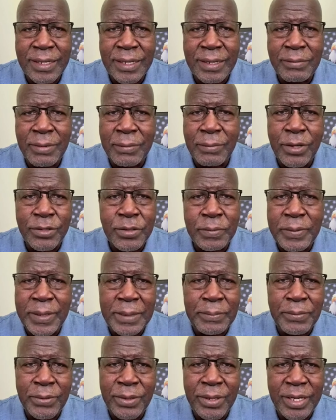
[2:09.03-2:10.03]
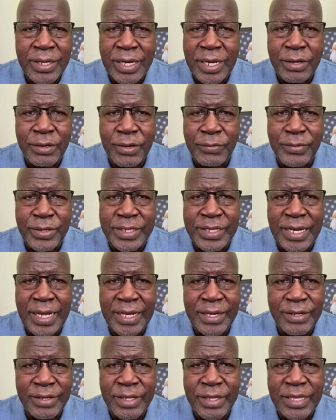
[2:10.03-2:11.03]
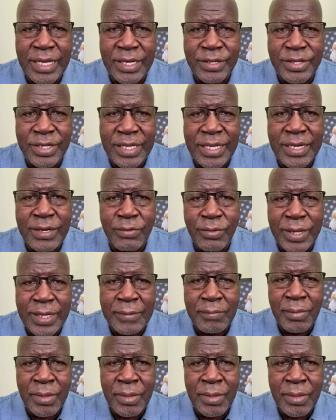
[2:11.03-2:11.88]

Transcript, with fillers: But most people are not going to reach 900,000 anyway.